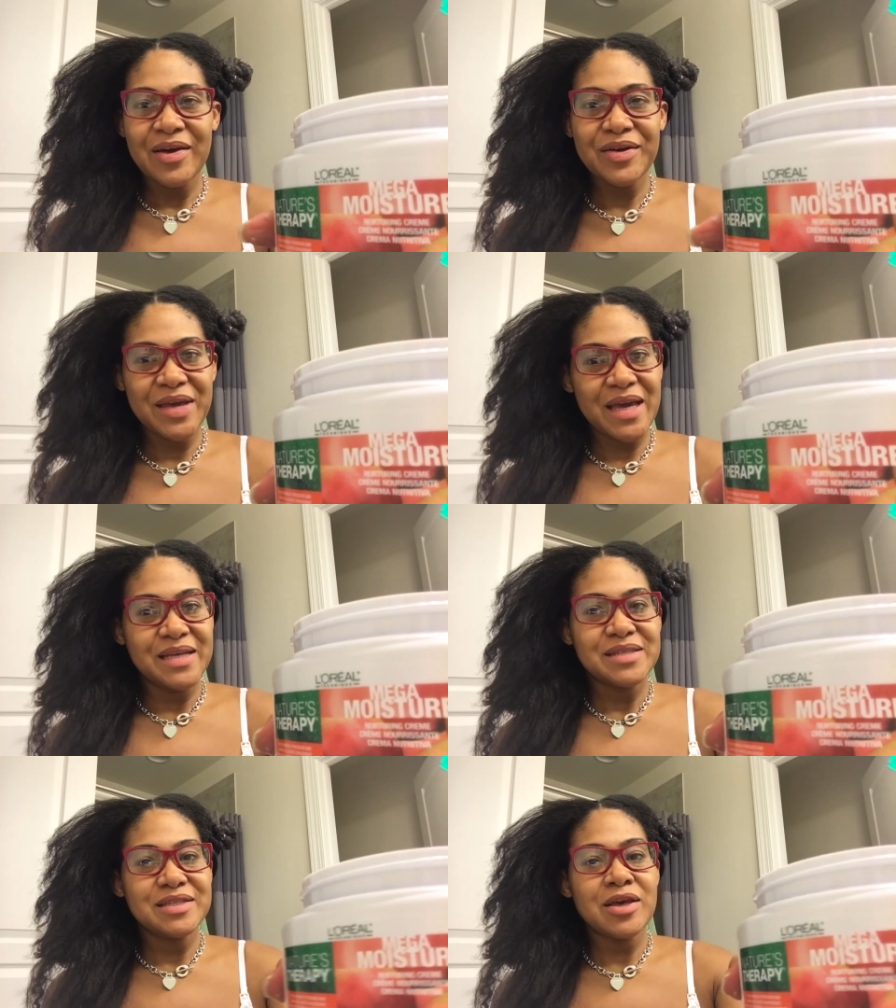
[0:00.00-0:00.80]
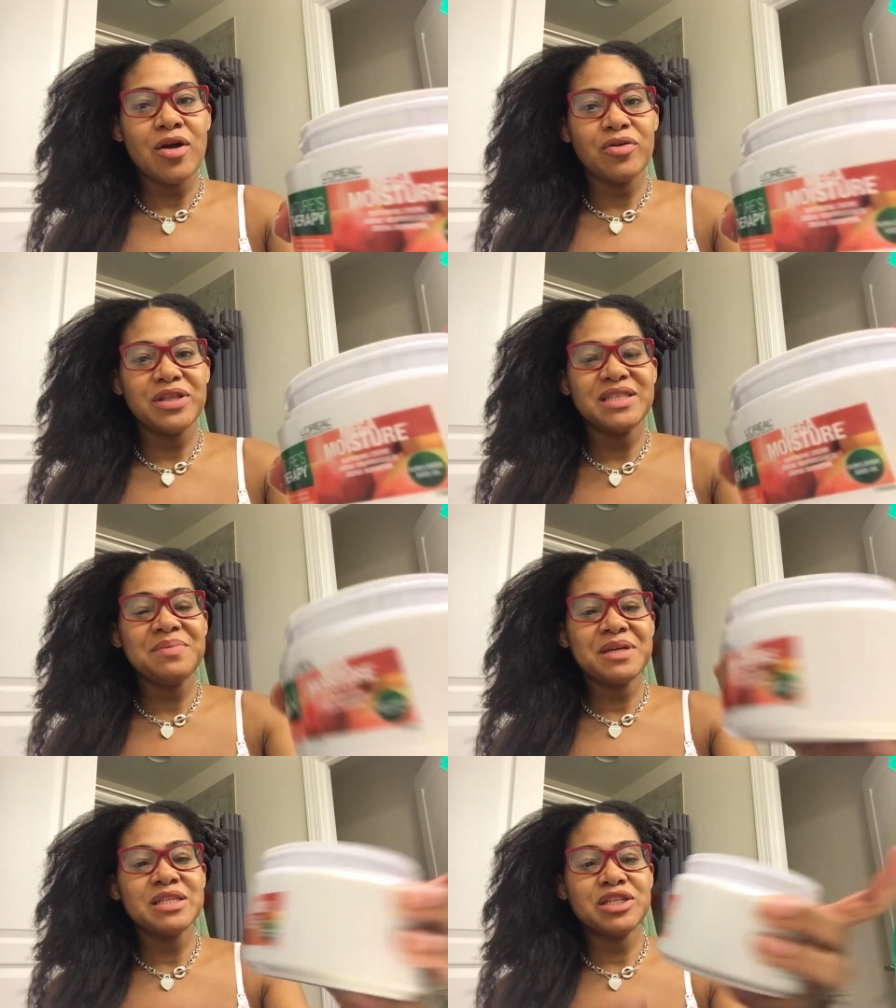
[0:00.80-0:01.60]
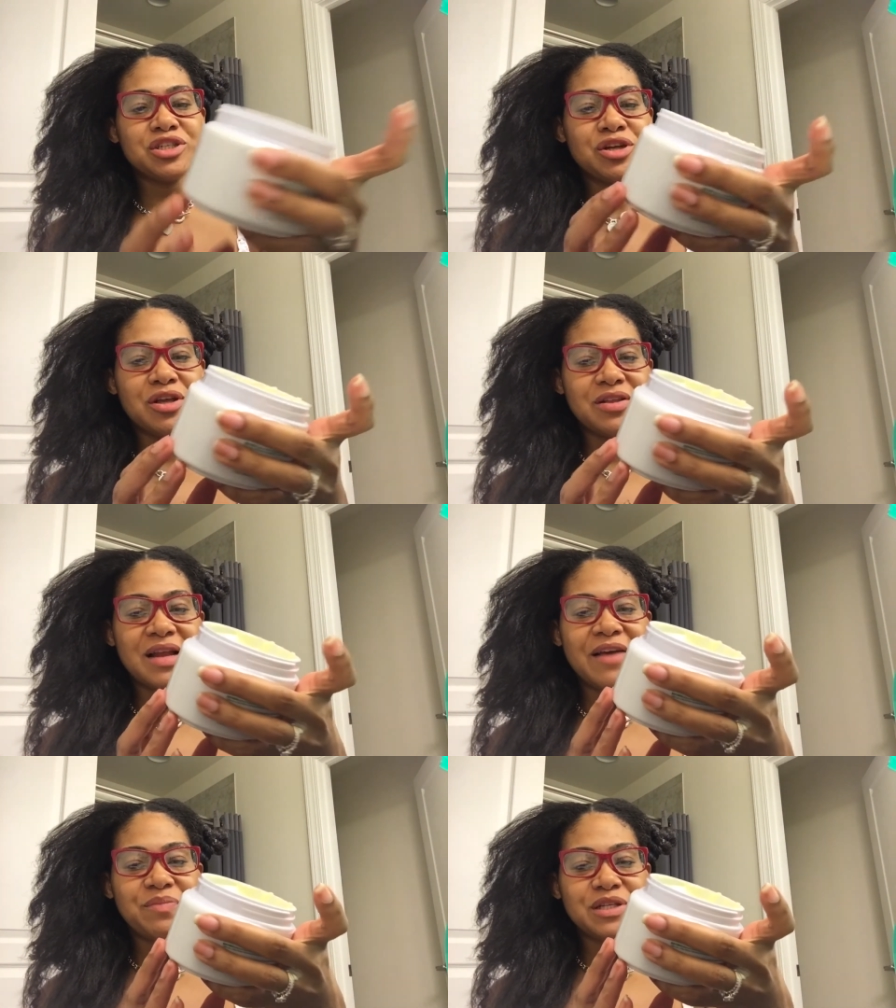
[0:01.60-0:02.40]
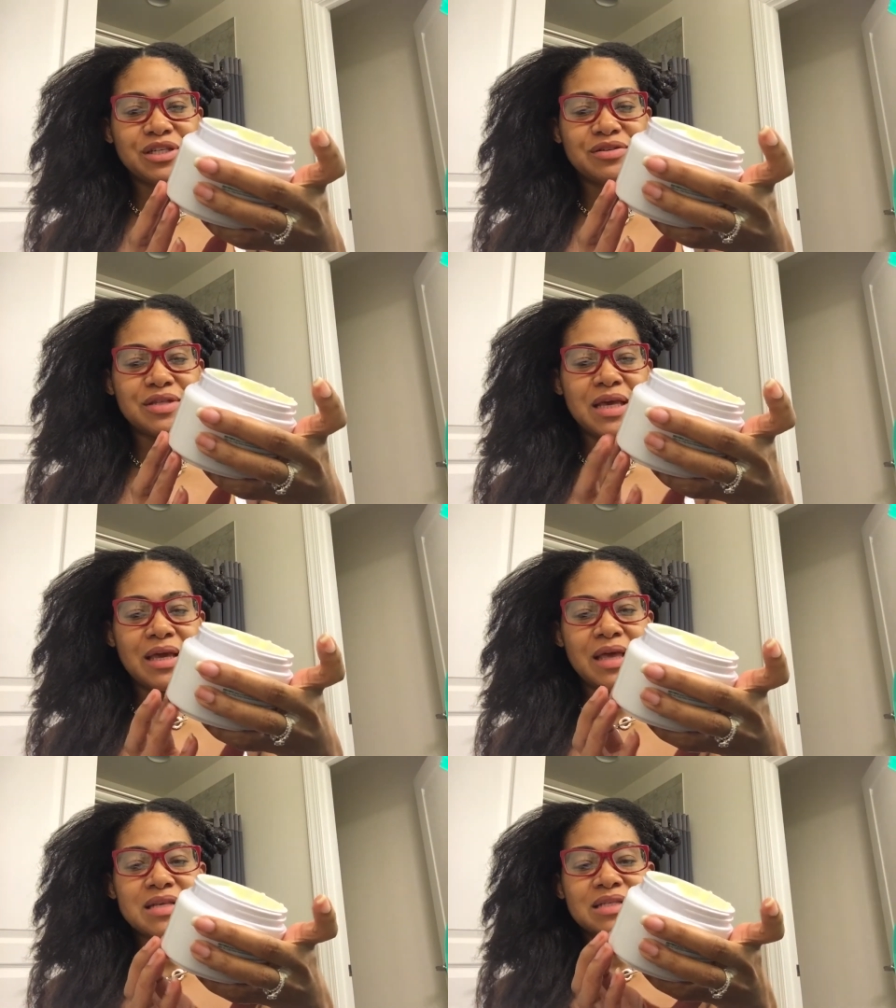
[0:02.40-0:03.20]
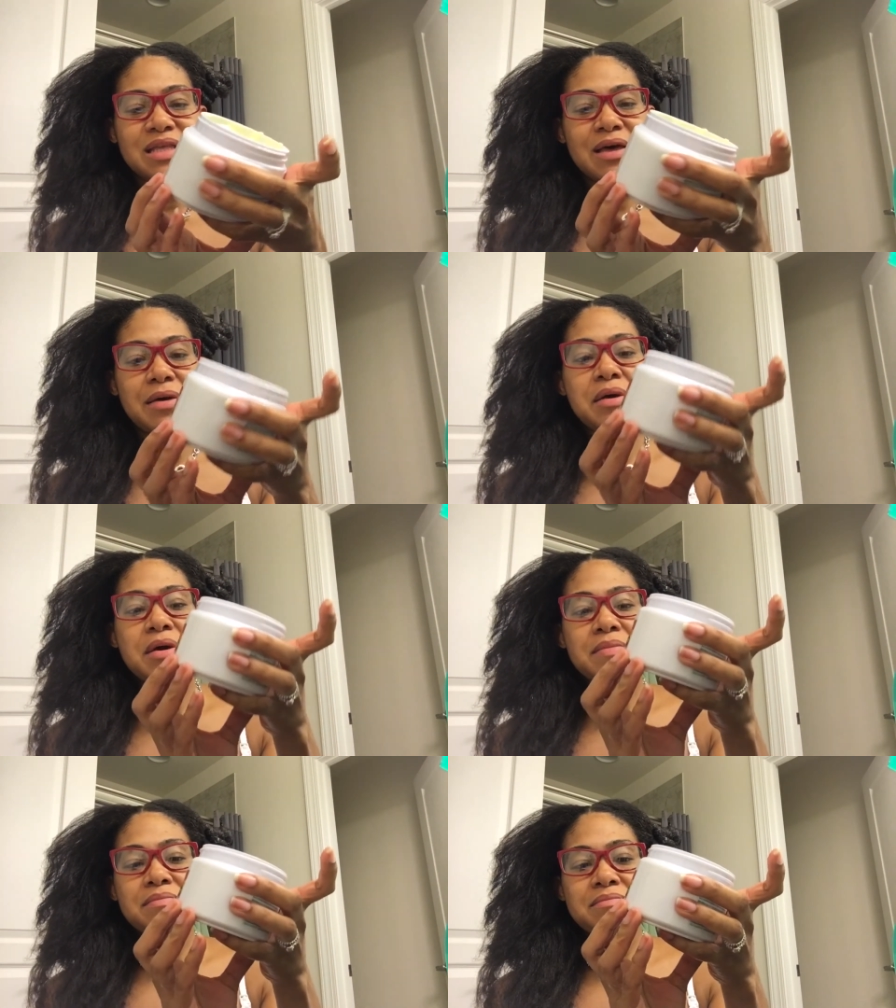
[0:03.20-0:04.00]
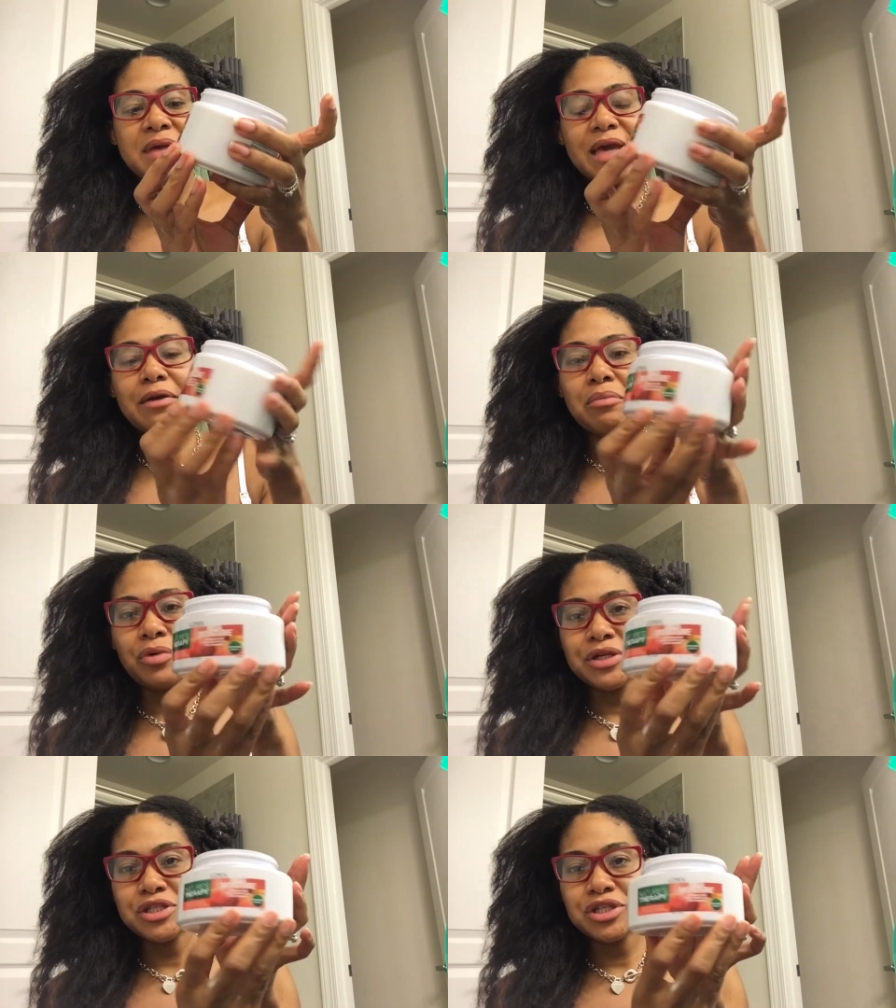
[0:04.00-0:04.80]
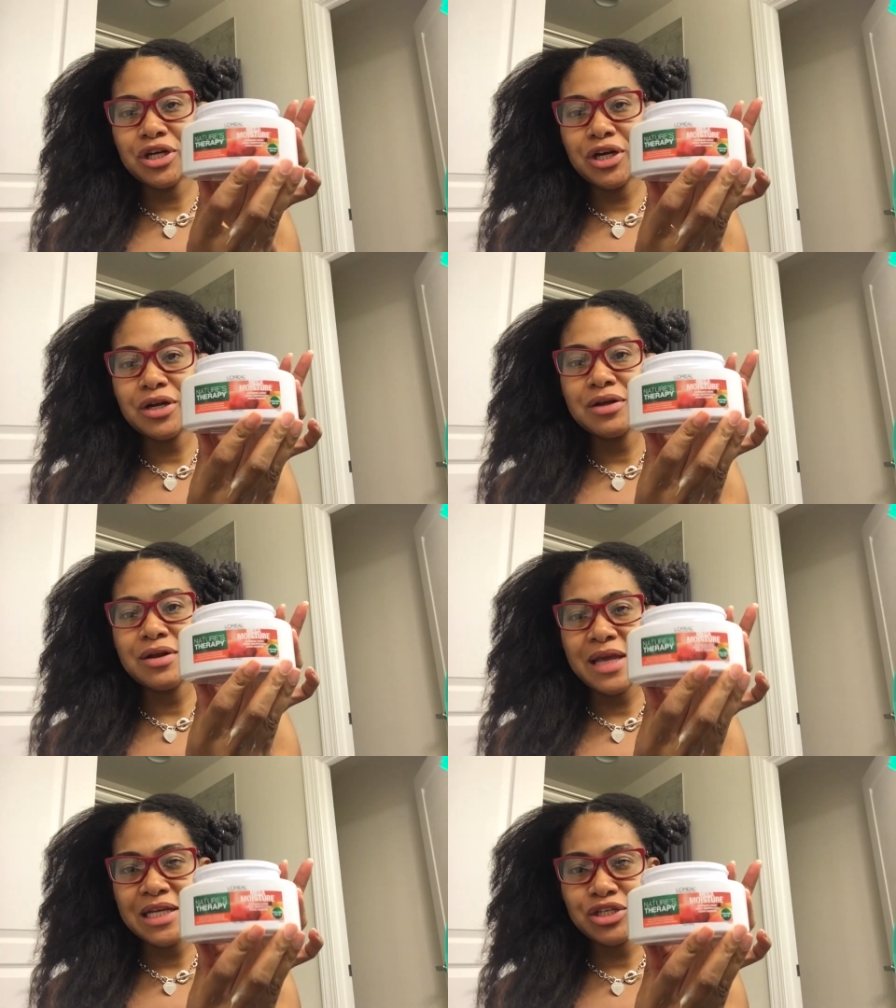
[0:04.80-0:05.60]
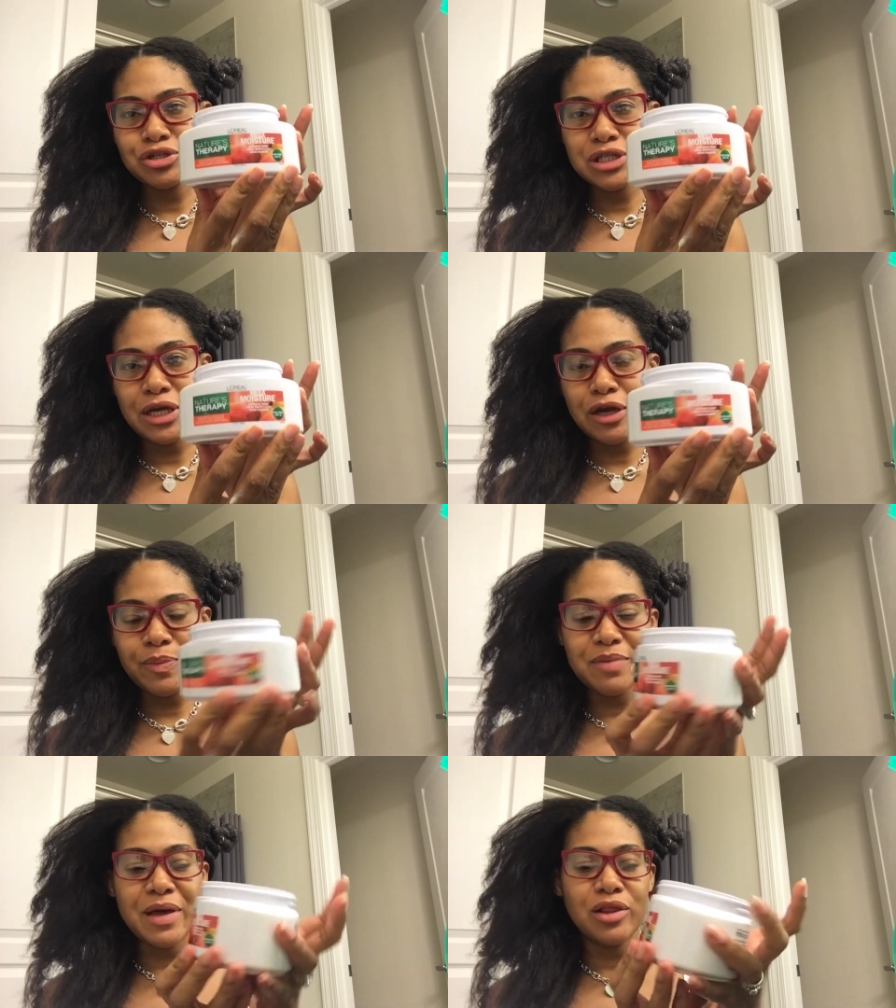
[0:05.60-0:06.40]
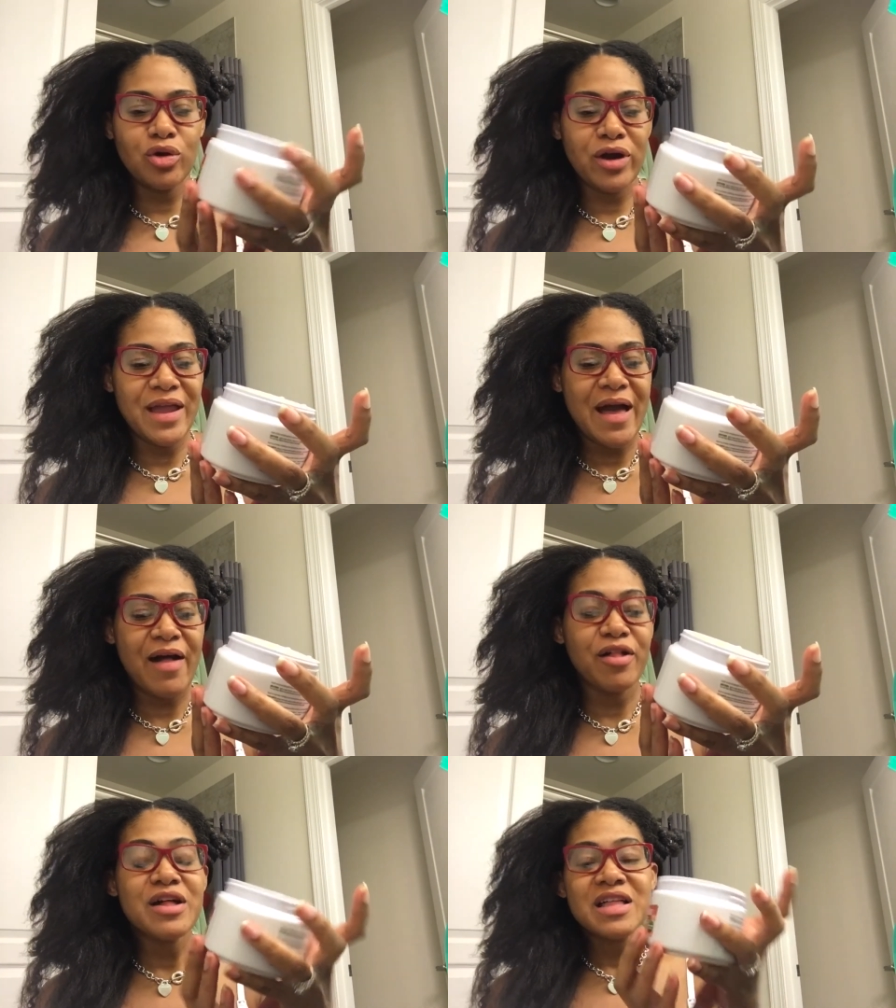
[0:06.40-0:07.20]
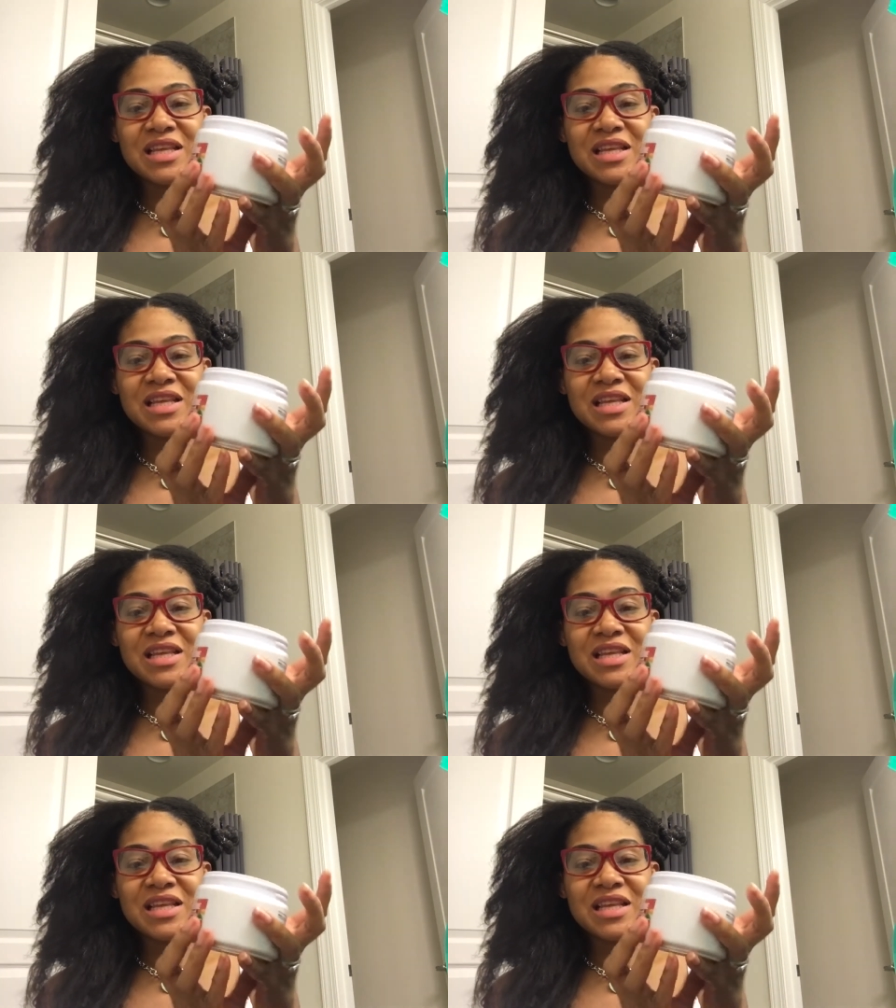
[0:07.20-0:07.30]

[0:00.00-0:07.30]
Okay, so the deep conditioner that I've been using is the Mega Moisture Nature's Therapy by L'Oreal.